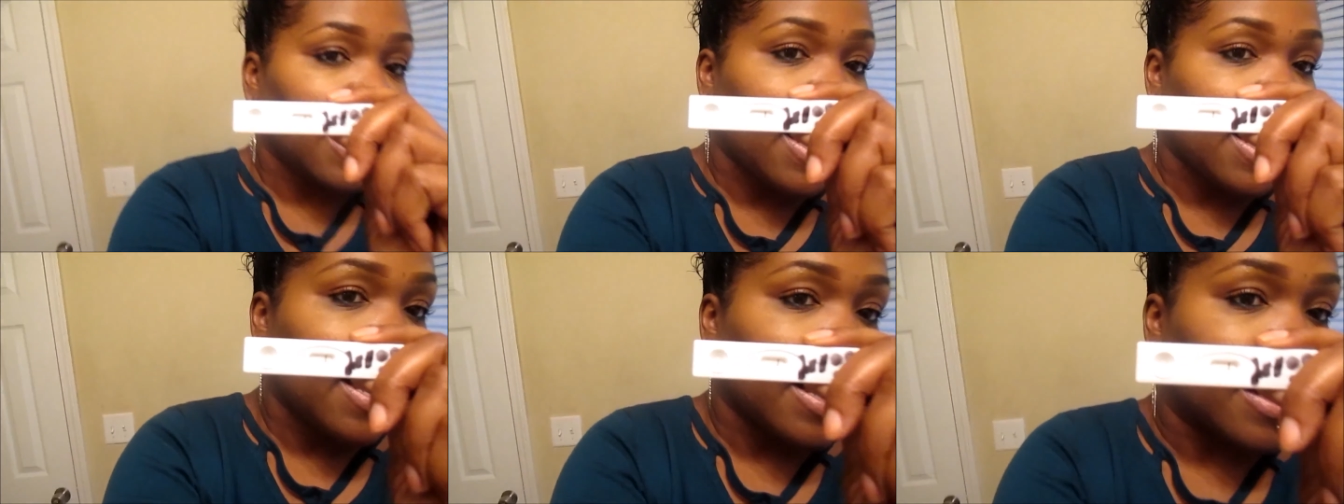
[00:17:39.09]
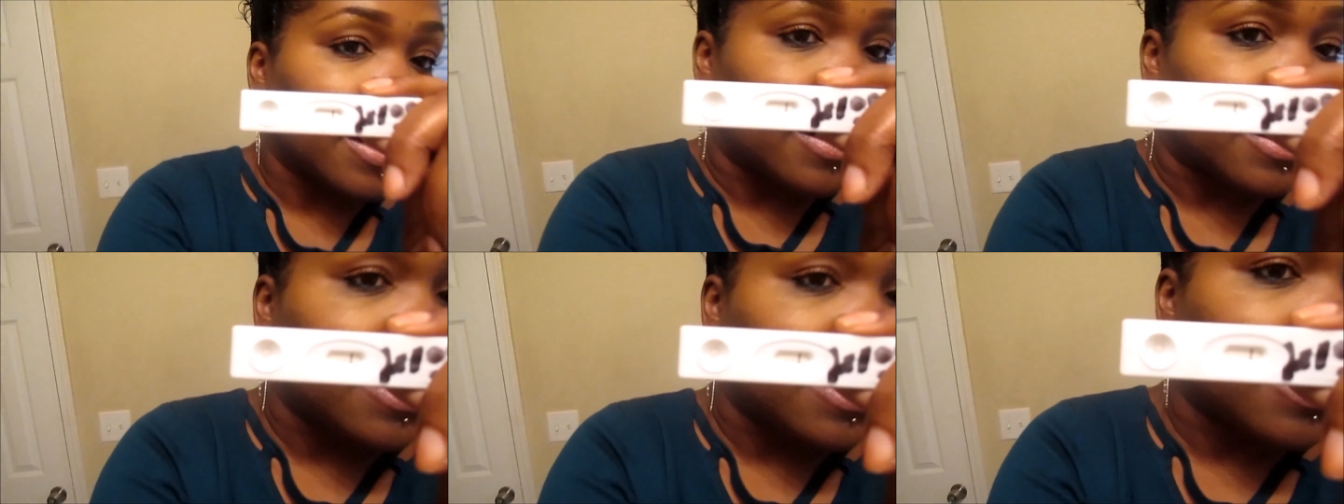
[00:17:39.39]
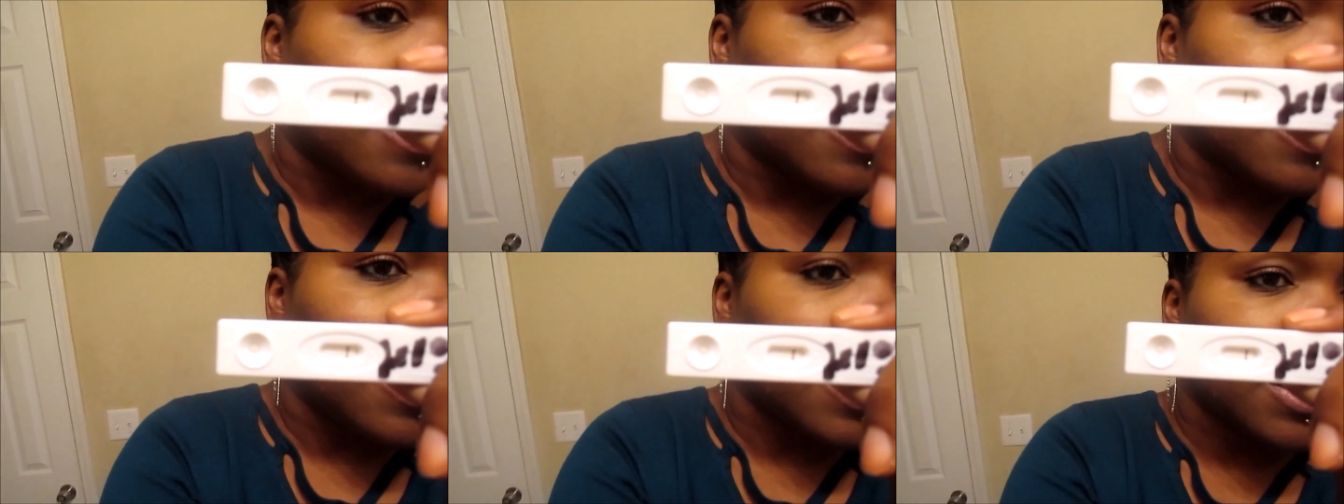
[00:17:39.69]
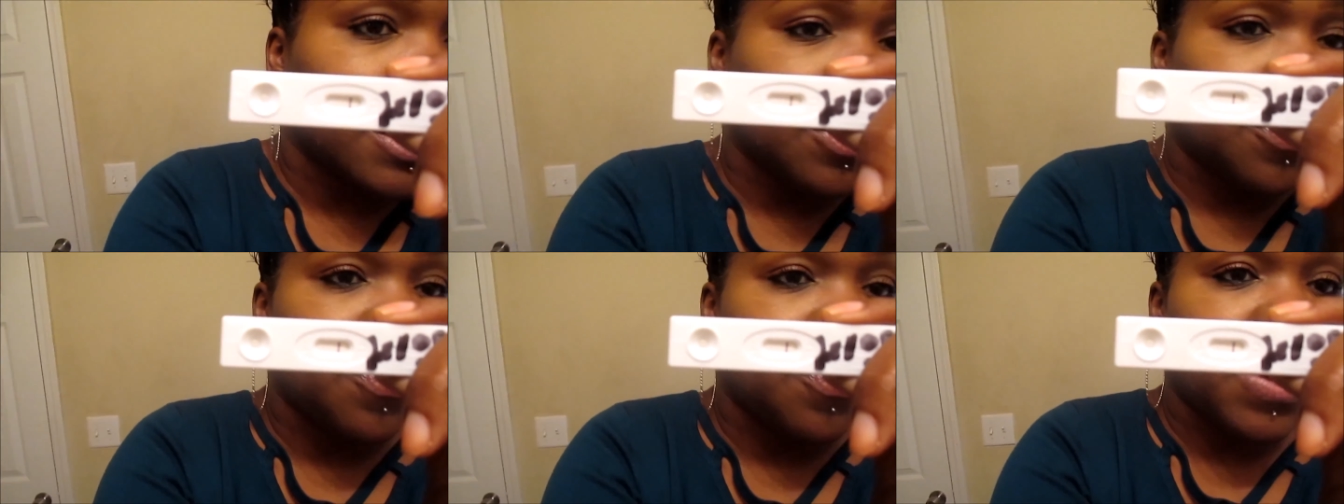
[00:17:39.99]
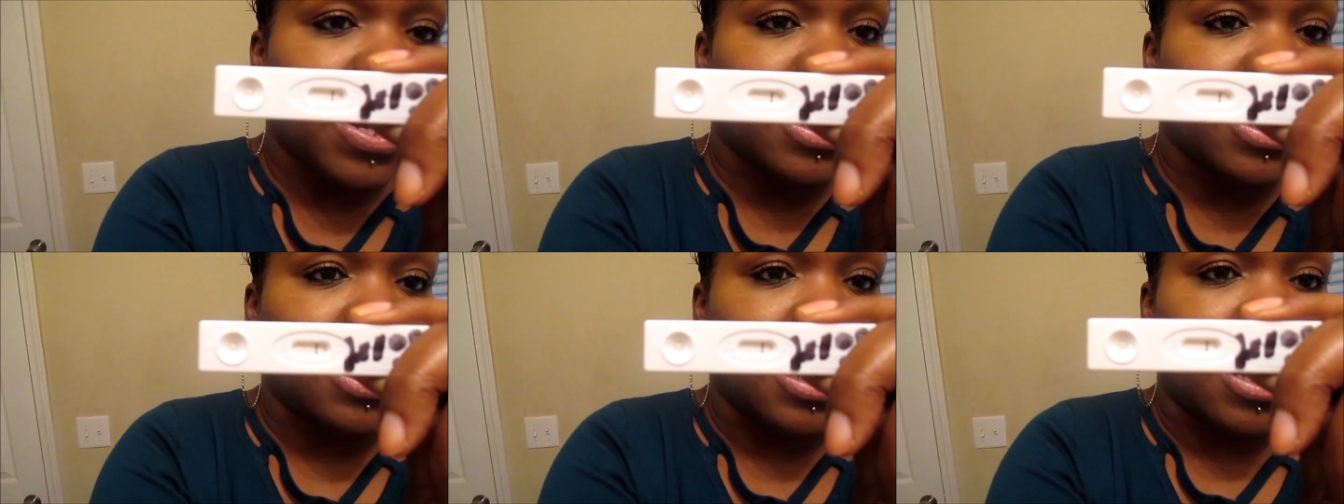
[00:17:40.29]
line it's a
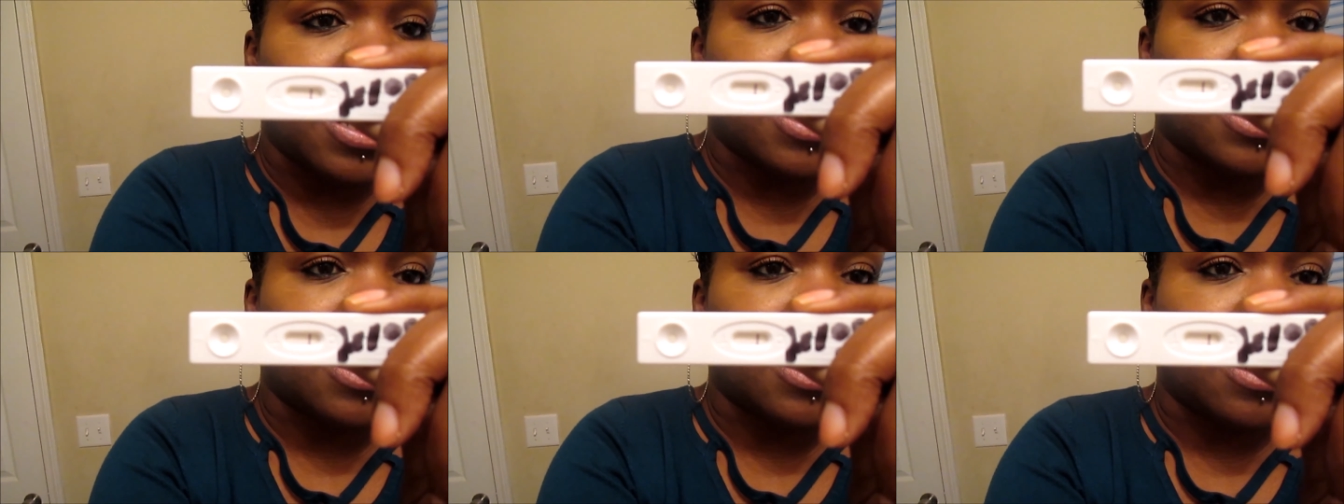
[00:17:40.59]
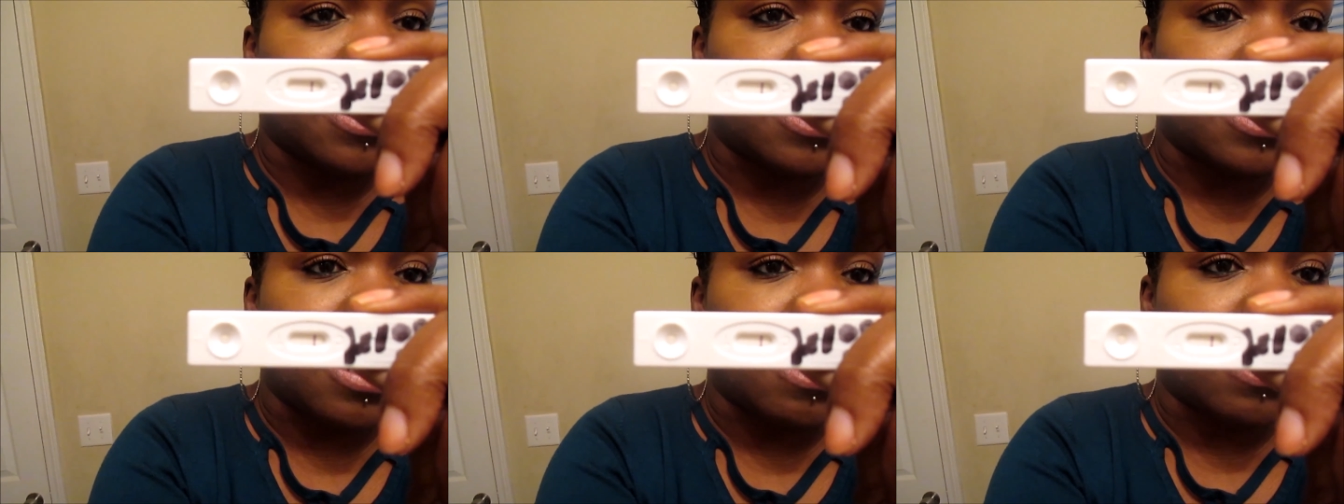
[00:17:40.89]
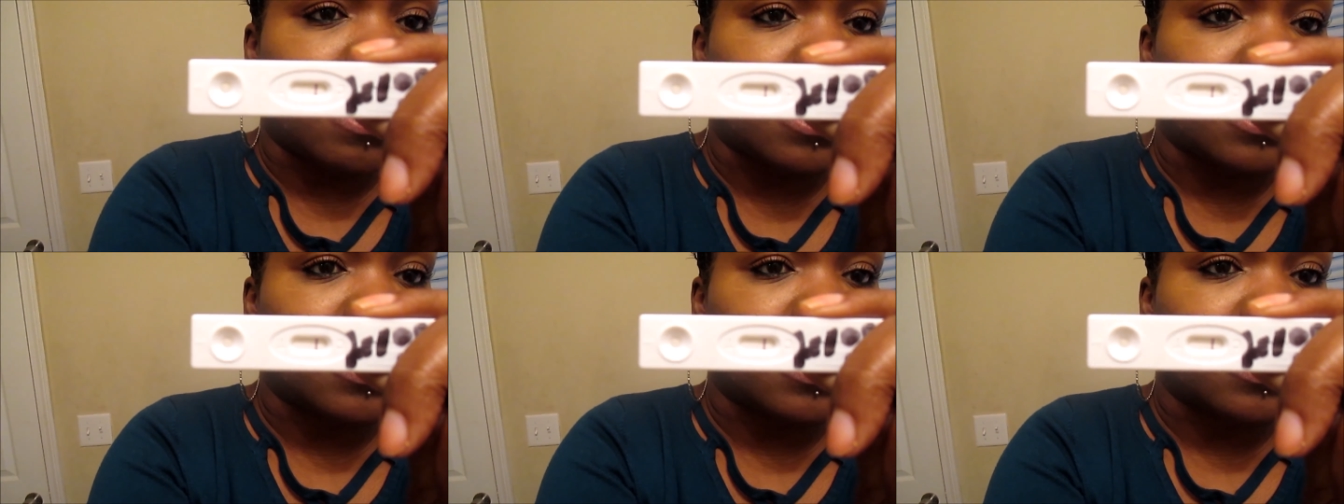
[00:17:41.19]
faint line there, y'all.